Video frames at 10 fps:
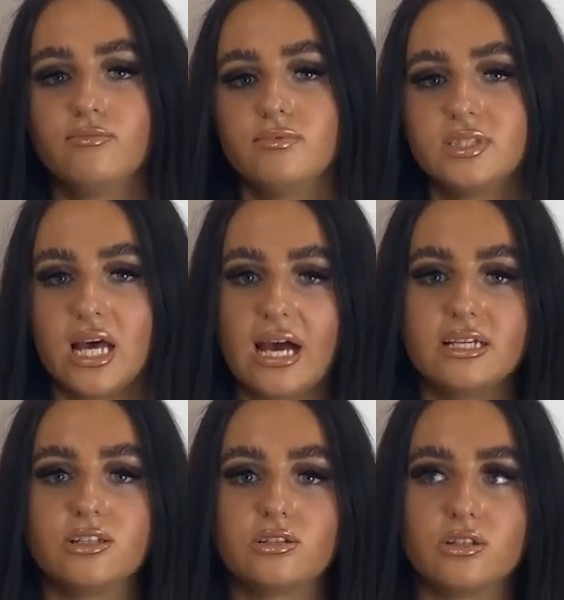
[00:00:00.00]

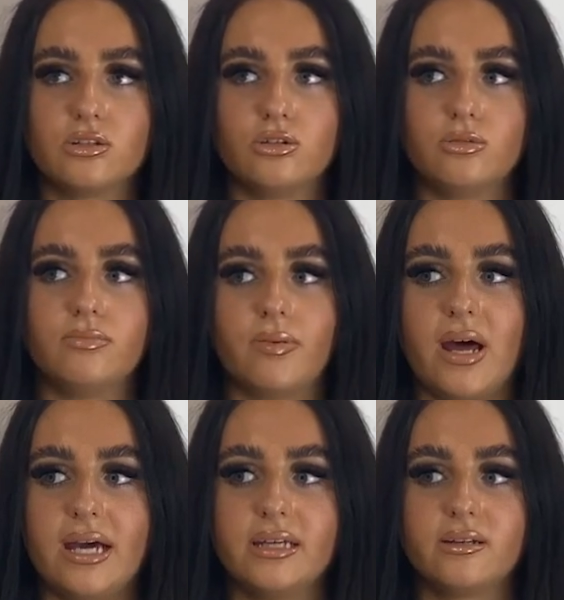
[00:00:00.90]
sized up
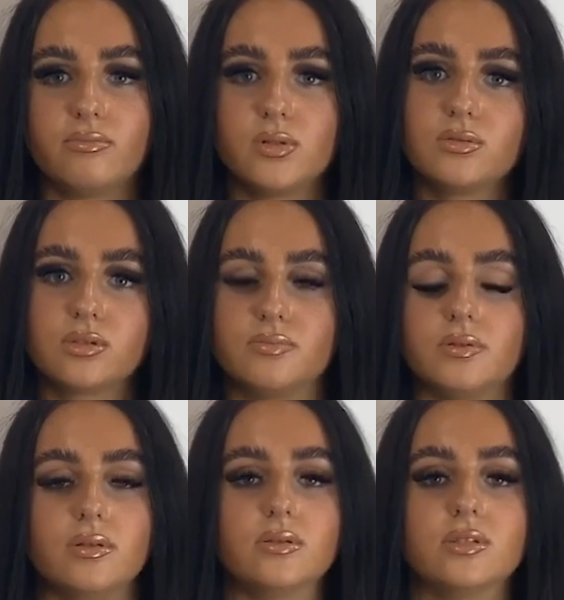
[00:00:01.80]
like
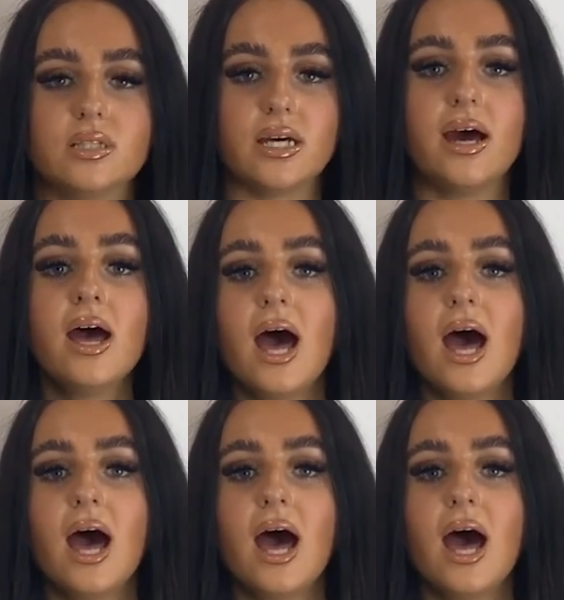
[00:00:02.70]
multiple so that